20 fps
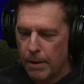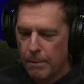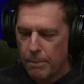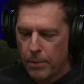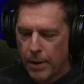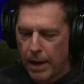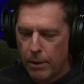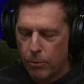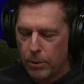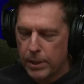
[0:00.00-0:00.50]

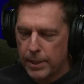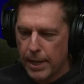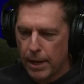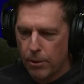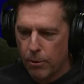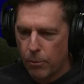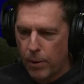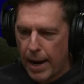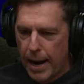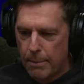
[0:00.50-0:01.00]
I went
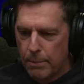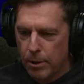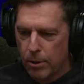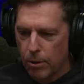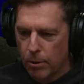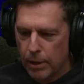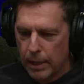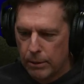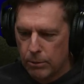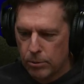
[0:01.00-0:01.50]
down the rabbit
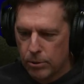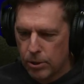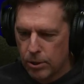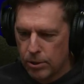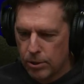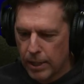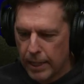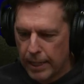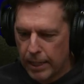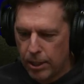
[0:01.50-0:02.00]
hole, I was
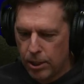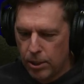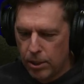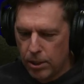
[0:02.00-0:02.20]
just like,